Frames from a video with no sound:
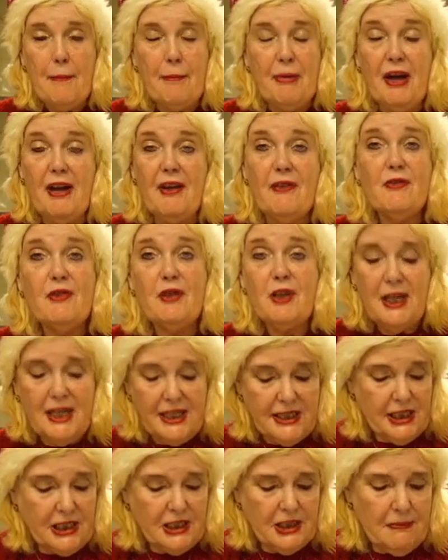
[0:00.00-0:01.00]
but
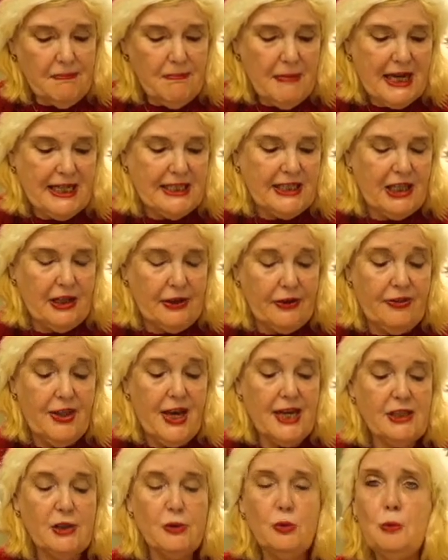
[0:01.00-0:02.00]
it doesn't matter.
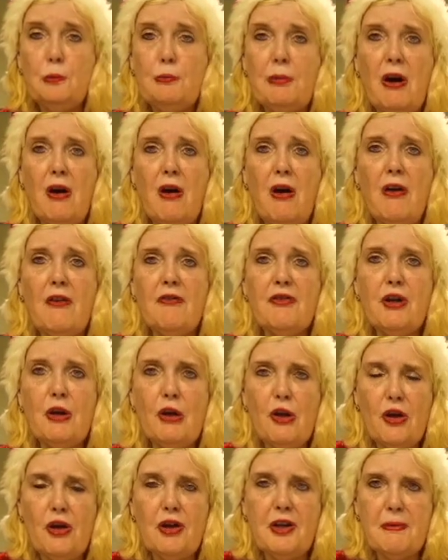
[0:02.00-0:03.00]
That's all part of the
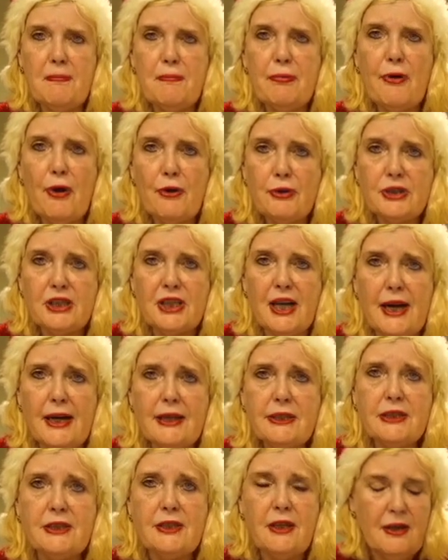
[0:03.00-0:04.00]
learning
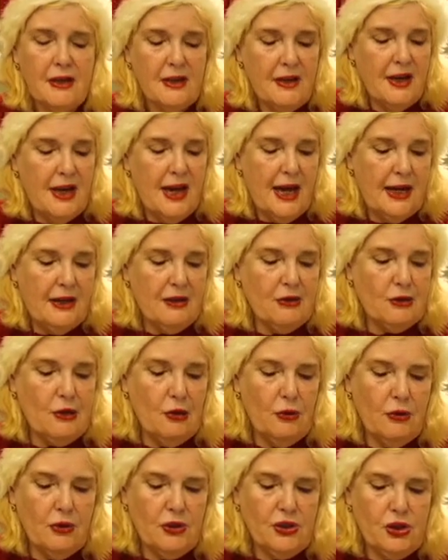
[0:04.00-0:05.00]
process. And as
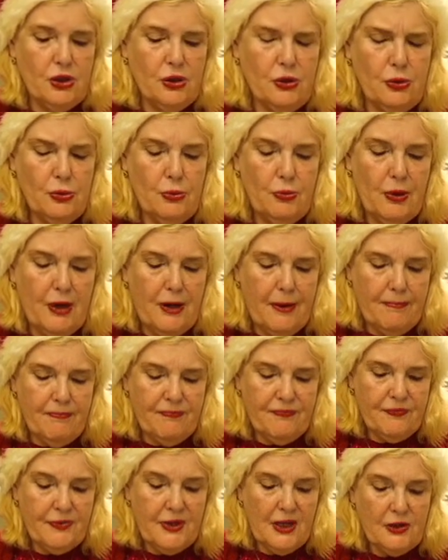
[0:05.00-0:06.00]
long as you
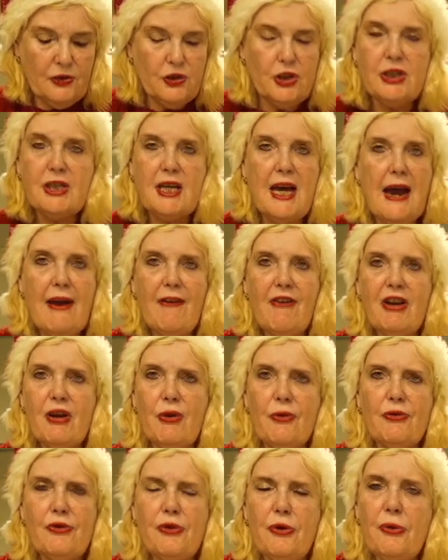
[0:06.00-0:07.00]
just carry
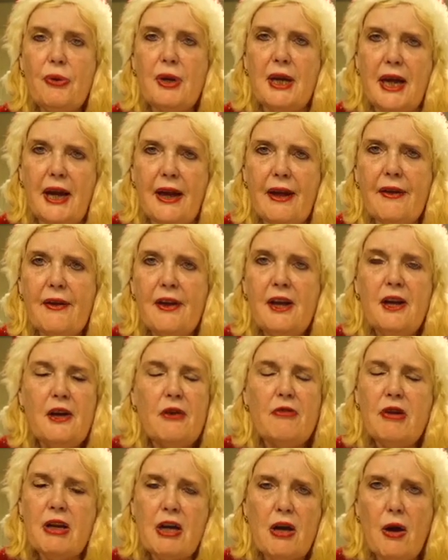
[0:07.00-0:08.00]
on doing it,
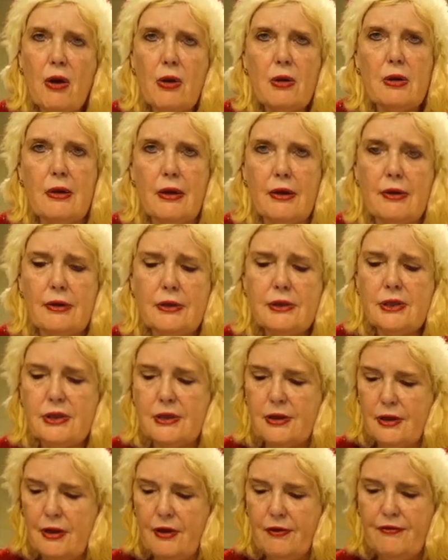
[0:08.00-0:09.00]

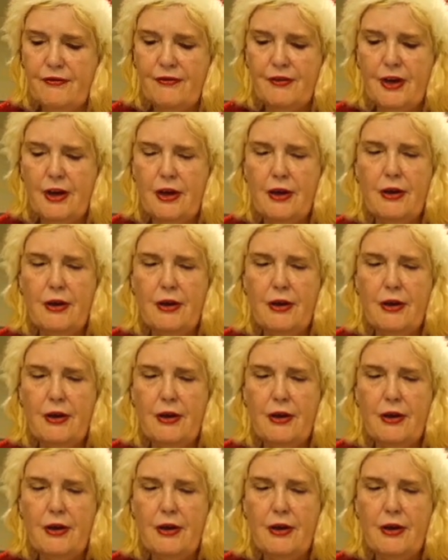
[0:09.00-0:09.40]
regardless of